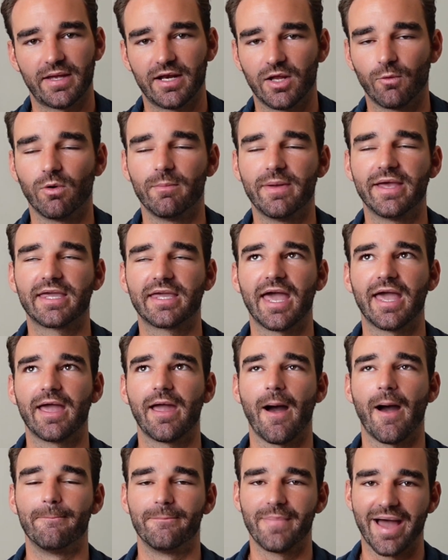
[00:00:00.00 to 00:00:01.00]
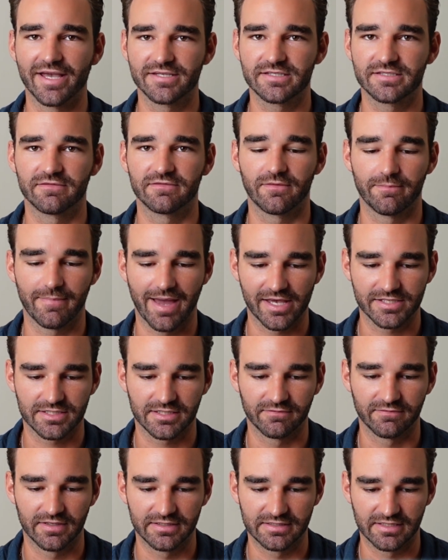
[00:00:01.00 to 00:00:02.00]
and it will make a massive,
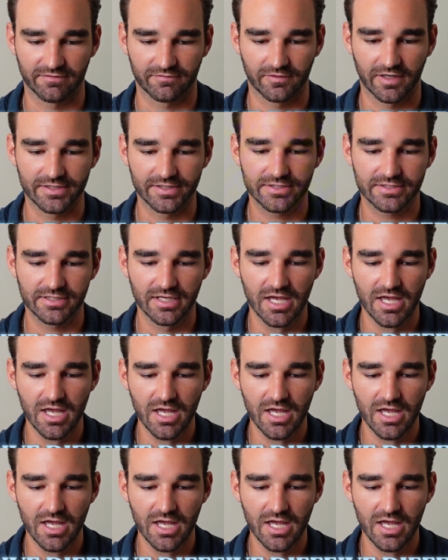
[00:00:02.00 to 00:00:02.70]
massive difference.